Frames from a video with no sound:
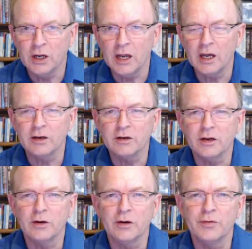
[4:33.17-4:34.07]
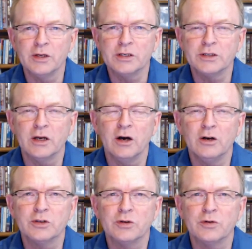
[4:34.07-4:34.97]
And uh, this
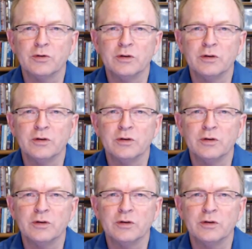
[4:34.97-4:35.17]
also